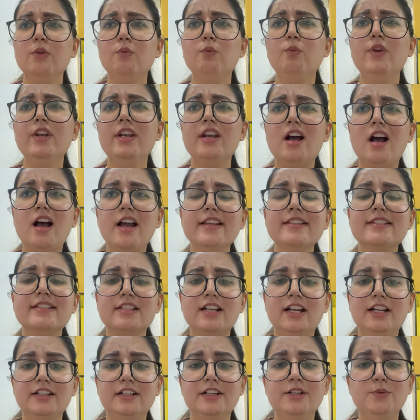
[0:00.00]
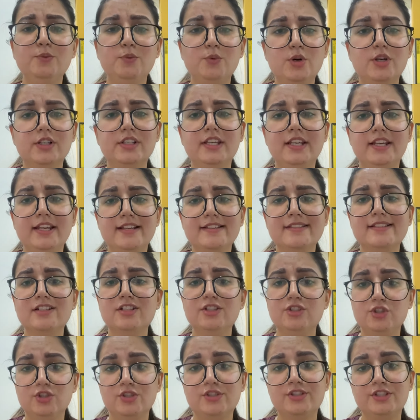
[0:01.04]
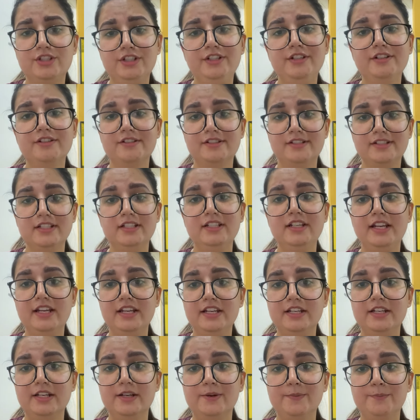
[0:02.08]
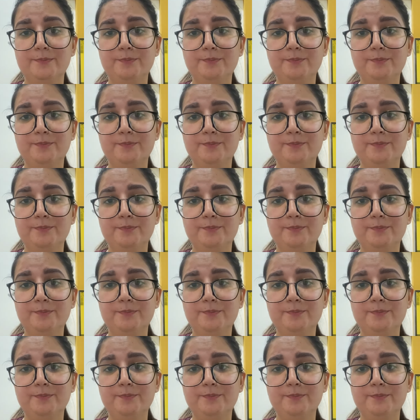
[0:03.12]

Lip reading: When I started working as a registered nurse in India,